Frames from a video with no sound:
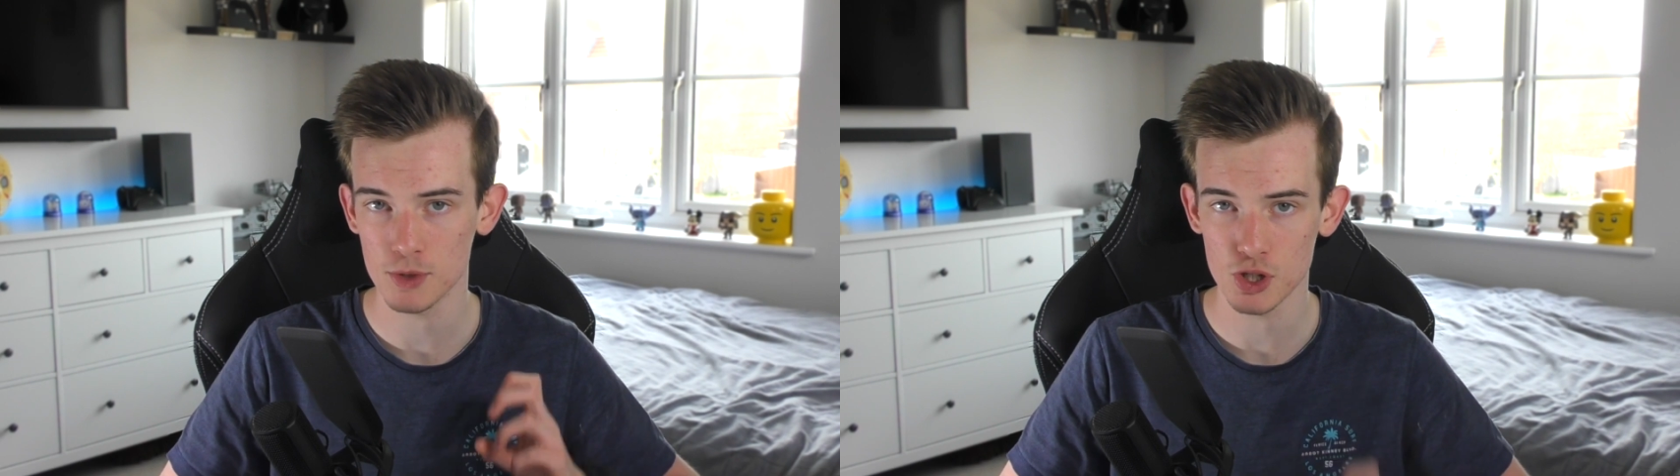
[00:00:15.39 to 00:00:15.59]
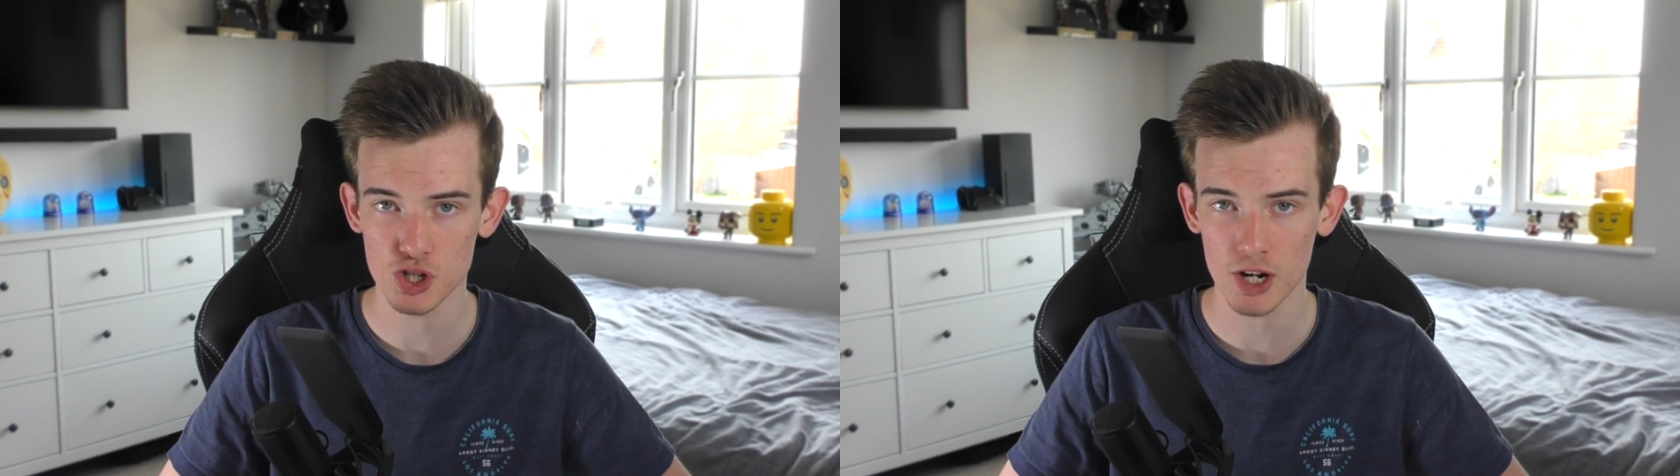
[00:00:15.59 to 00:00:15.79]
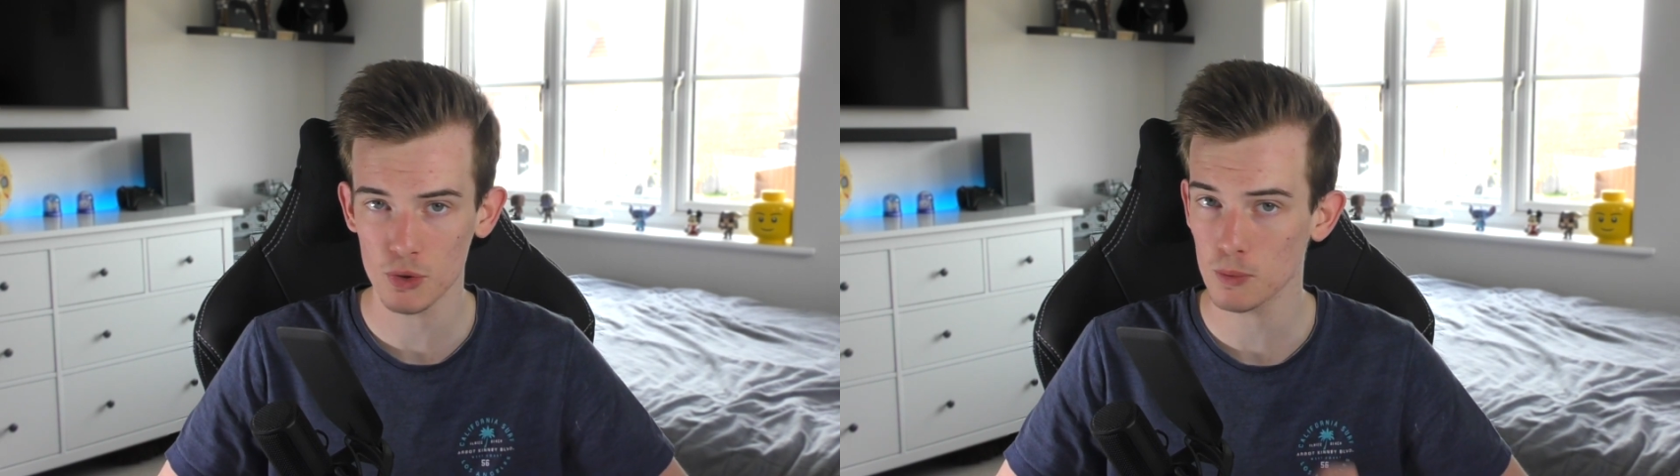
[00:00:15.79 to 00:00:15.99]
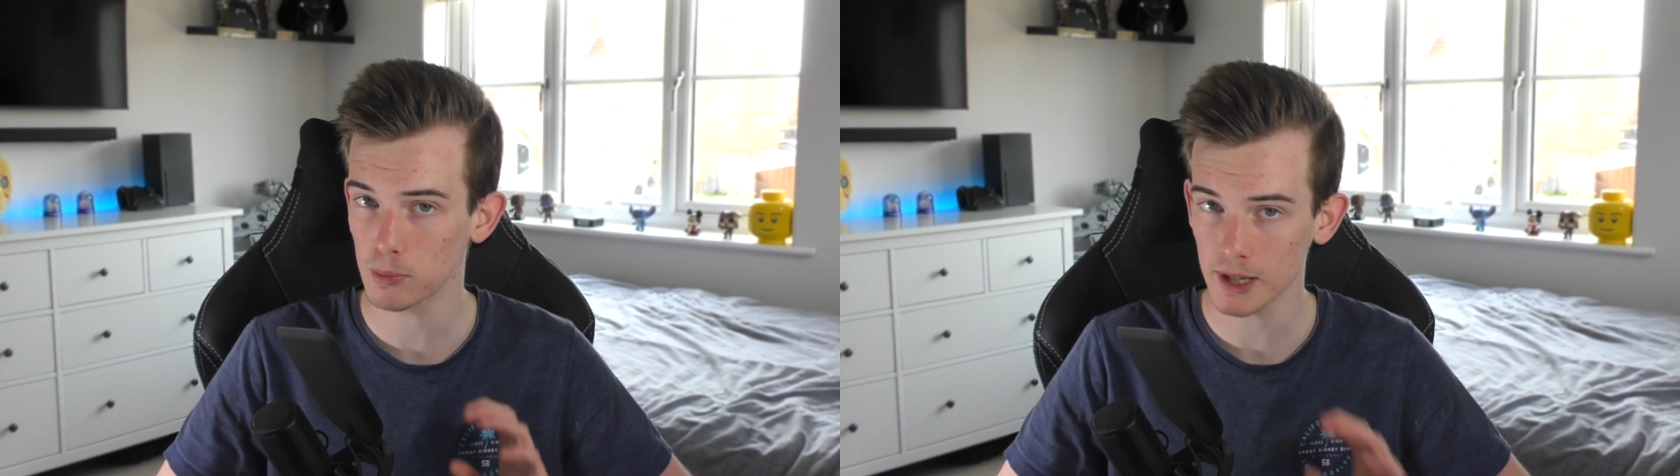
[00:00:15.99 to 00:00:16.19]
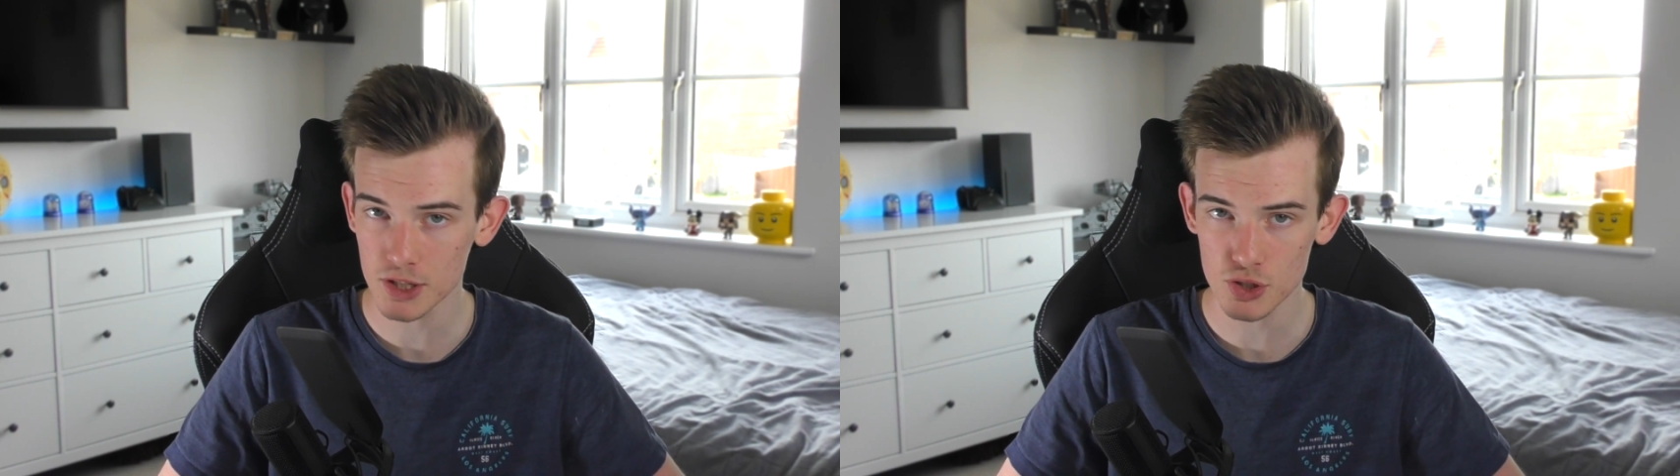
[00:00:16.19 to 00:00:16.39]
to the channel,
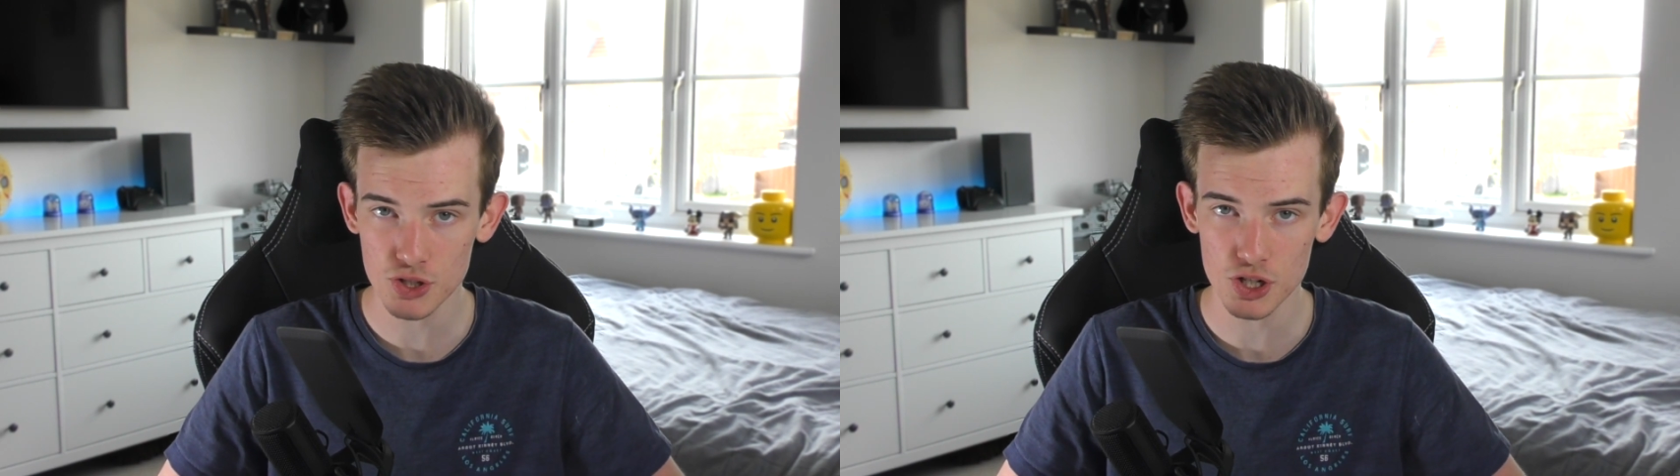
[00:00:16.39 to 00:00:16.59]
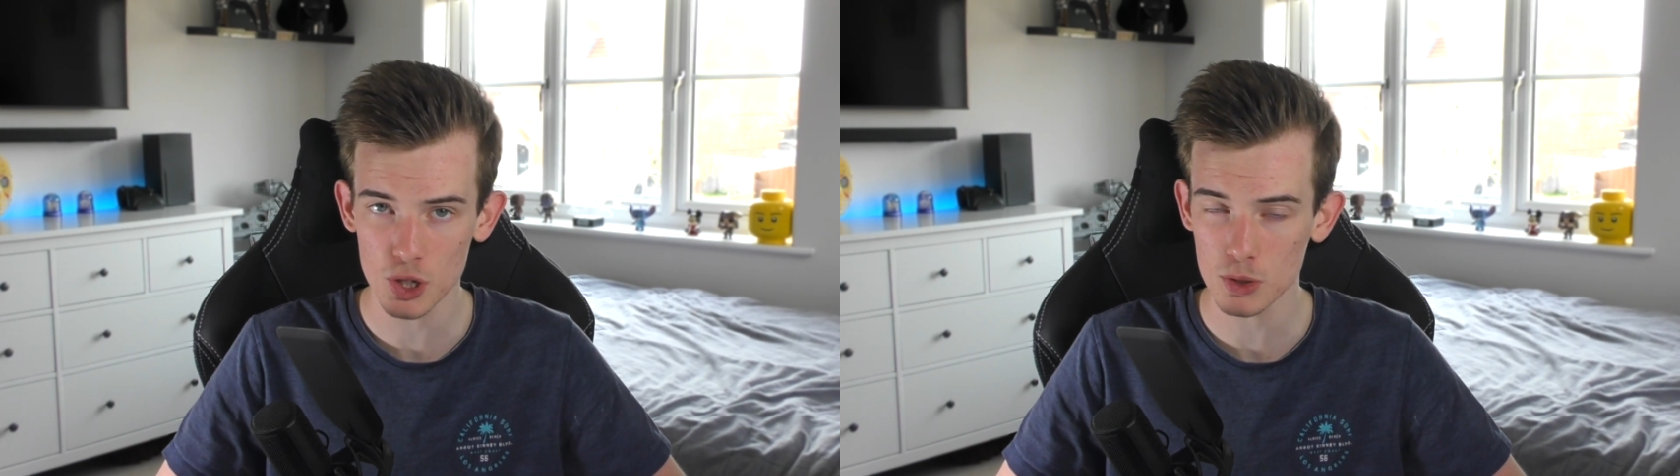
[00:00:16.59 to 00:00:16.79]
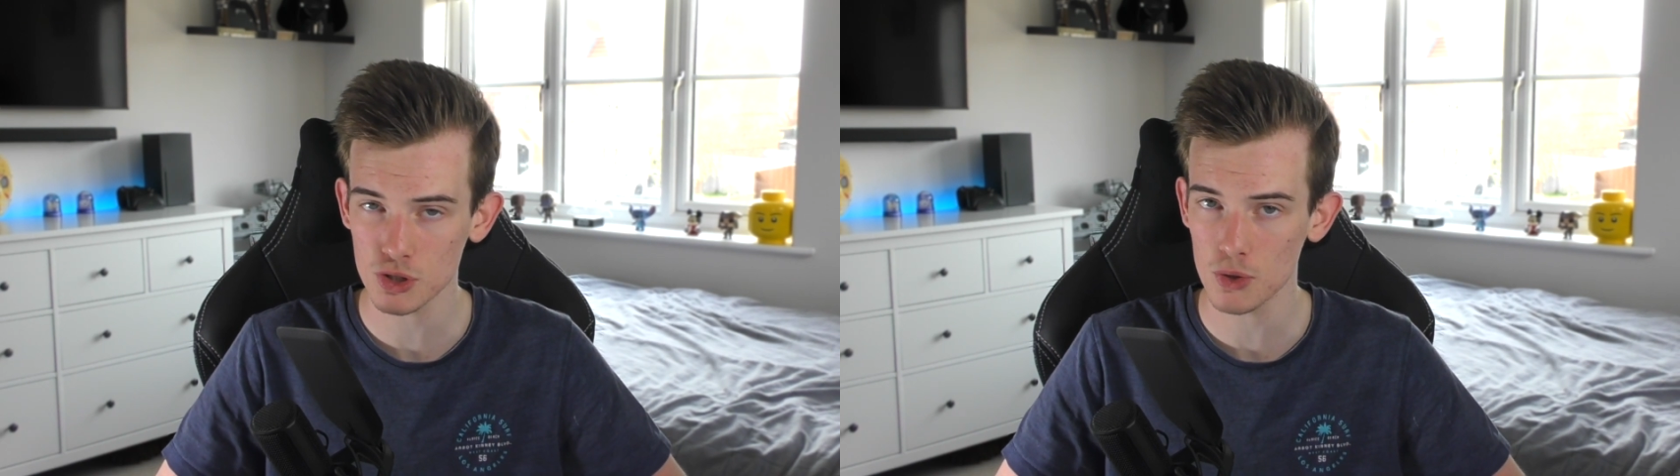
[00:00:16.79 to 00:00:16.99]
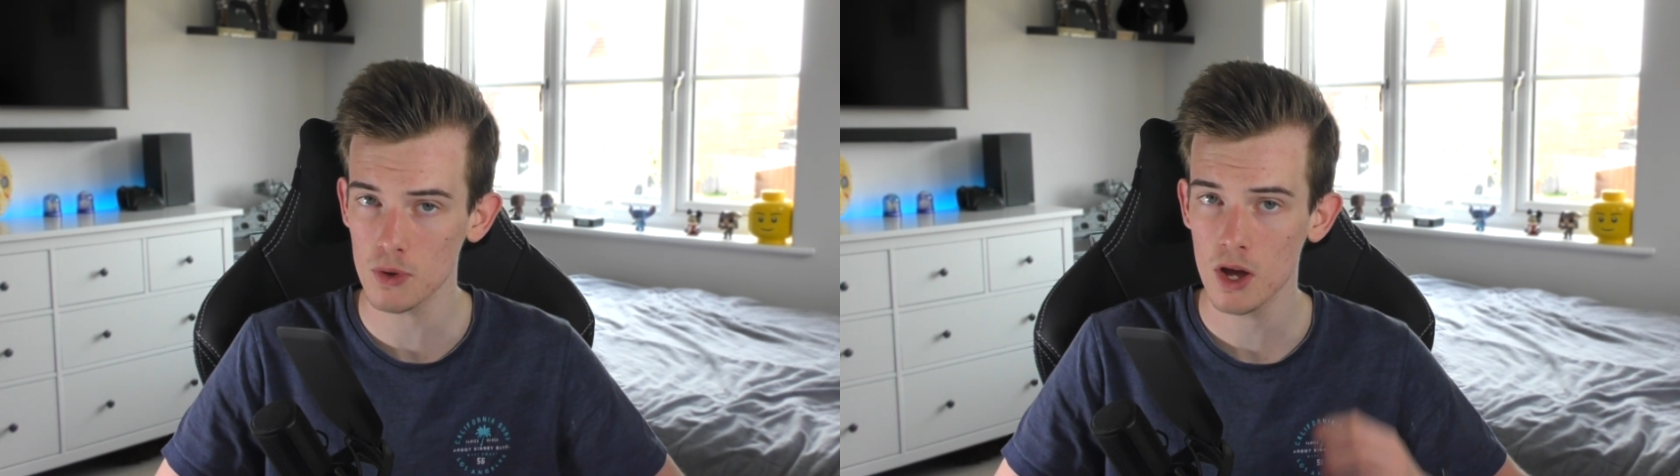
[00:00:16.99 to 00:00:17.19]
please consider doing so.